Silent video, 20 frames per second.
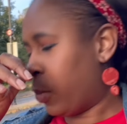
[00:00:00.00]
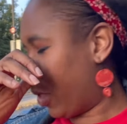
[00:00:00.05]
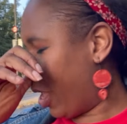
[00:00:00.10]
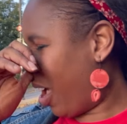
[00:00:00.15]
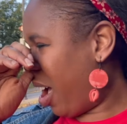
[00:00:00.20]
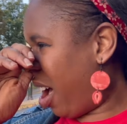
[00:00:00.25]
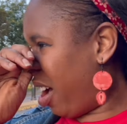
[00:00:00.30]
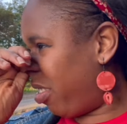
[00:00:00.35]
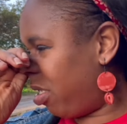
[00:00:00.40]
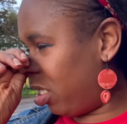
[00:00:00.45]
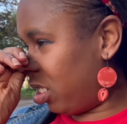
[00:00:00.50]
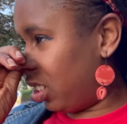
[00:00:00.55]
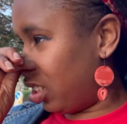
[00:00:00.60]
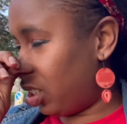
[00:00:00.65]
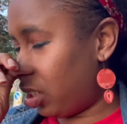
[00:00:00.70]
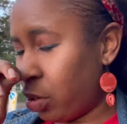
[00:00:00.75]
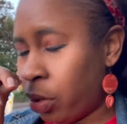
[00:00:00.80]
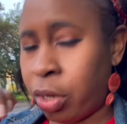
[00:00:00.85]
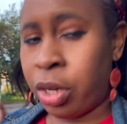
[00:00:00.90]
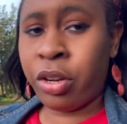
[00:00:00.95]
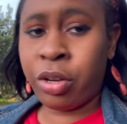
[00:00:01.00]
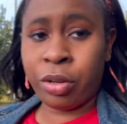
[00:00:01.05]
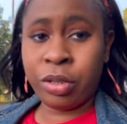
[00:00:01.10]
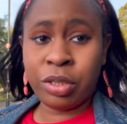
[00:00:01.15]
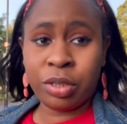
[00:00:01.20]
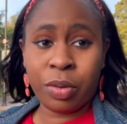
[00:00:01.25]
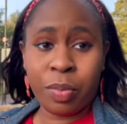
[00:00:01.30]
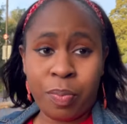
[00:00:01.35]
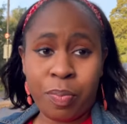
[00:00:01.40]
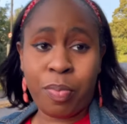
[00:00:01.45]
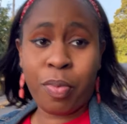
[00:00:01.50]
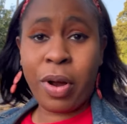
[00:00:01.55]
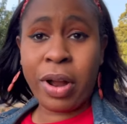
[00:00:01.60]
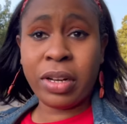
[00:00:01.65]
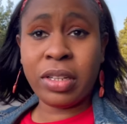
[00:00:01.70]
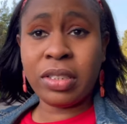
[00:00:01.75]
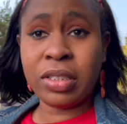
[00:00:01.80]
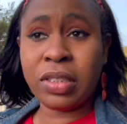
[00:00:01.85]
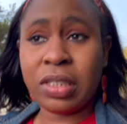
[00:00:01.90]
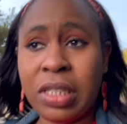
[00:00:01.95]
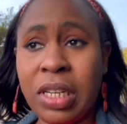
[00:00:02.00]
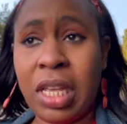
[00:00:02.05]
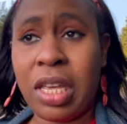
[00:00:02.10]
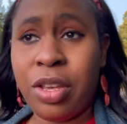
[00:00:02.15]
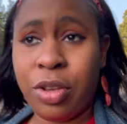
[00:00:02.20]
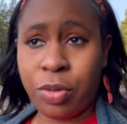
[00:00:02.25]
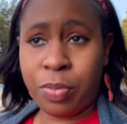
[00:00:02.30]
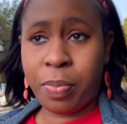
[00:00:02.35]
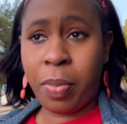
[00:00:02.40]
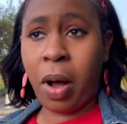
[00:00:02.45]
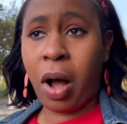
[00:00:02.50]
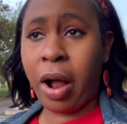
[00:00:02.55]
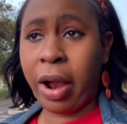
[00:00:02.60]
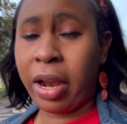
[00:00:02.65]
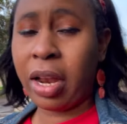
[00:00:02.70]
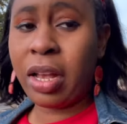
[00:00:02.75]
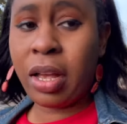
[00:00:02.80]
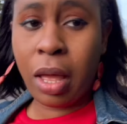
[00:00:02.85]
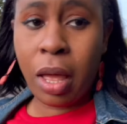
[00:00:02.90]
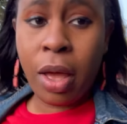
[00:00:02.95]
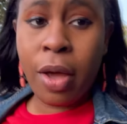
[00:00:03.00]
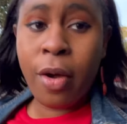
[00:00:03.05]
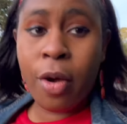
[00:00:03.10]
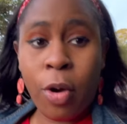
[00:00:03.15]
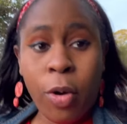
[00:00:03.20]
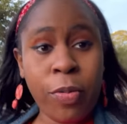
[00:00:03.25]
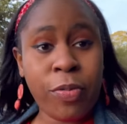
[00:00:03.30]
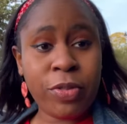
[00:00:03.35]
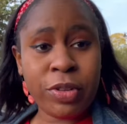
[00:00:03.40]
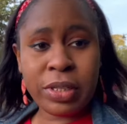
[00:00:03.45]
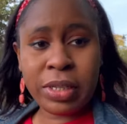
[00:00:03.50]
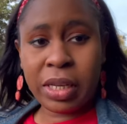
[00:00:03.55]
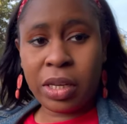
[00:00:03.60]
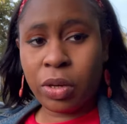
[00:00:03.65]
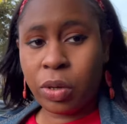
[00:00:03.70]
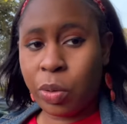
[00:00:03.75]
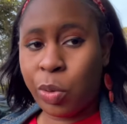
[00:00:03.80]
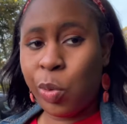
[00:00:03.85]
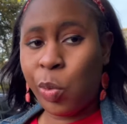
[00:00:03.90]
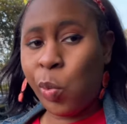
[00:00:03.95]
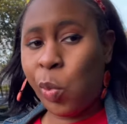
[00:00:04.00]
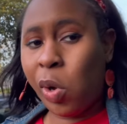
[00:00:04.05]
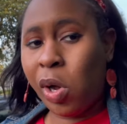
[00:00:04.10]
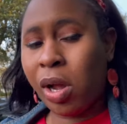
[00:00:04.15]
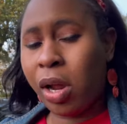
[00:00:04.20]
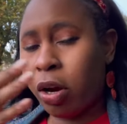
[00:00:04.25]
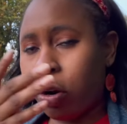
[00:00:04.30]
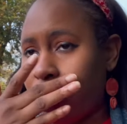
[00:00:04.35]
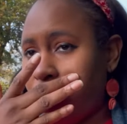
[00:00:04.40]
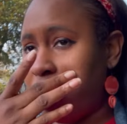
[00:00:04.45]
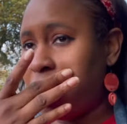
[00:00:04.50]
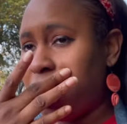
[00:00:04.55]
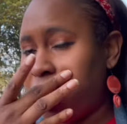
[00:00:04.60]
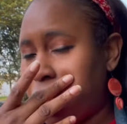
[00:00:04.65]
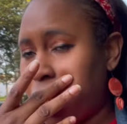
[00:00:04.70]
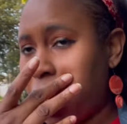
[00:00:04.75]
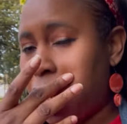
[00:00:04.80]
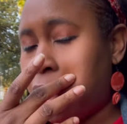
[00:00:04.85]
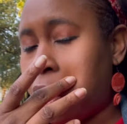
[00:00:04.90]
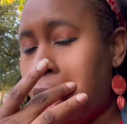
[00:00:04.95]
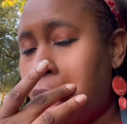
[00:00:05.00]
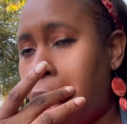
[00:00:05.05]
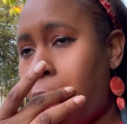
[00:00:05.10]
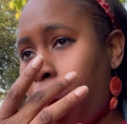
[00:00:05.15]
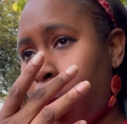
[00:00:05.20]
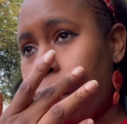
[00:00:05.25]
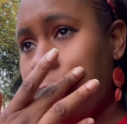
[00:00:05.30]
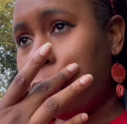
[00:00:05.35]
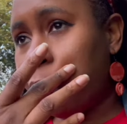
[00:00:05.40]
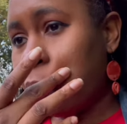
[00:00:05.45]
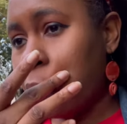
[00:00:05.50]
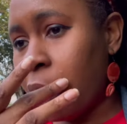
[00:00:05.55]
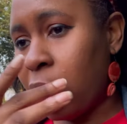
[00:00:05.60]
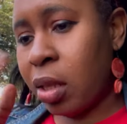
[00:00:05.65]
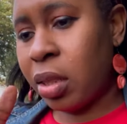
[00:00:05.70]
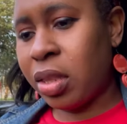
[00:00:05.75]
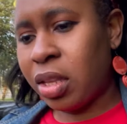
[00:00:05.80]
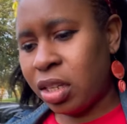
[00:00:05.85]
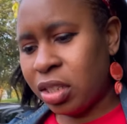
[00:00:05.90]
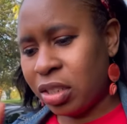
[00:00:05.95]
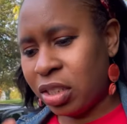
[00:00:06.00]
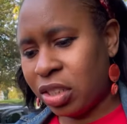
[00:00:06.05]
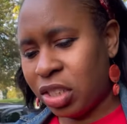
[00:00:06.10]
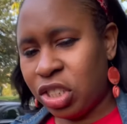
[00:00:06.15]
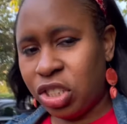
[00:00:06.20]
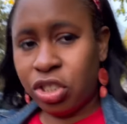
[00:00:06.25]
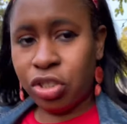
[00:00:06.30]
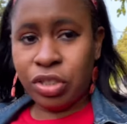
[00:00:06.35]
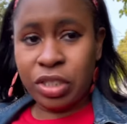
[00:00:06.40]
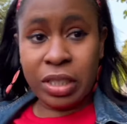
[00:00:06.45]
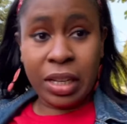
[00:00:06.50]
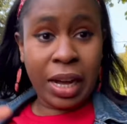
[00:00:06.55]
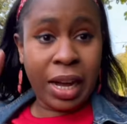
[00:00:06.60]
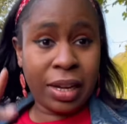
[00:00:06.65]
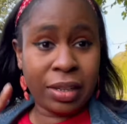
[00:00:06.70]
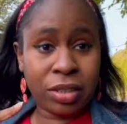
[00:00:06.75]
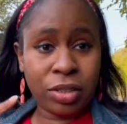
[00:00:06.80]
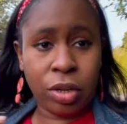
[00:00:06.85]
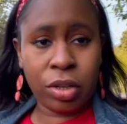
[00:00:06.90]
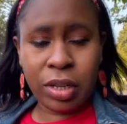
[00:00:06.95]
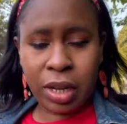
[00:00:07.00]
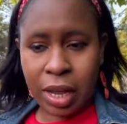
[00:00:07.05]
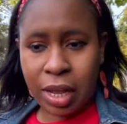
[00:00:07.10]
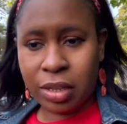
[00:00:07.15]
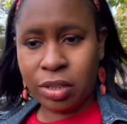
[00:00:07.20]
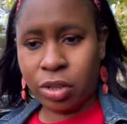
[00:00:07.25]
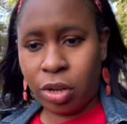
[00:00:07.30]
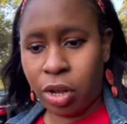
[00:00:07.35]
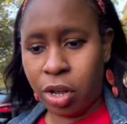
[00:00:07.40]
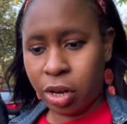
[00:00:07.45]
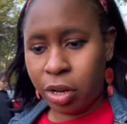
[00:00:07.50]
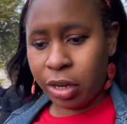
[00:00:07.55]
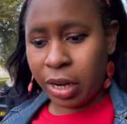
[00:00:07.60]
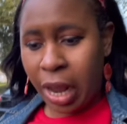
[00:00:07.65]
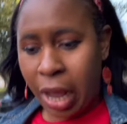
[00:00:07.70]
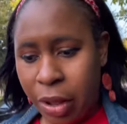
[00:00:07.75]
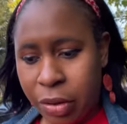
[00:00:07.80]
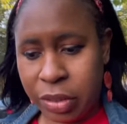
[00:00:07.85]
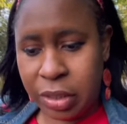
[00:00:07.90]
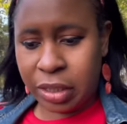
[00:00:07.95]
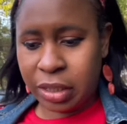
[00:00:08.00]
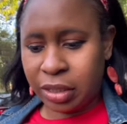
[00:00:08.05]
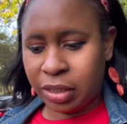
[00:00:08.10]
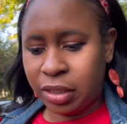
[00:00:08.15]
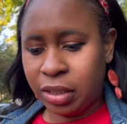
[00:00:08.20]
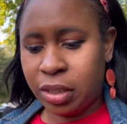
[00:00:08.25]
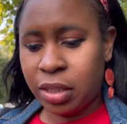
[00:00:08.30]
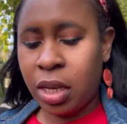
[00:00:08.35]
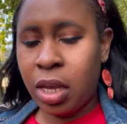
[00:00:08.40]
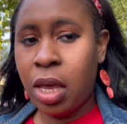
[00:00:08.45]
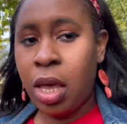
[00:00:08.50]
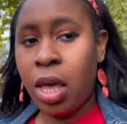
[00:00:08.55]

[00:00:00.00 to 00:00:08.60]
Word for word: after this i'm gonna go to brandon hill park hopefully walk across that um there's a street that had that has colored houses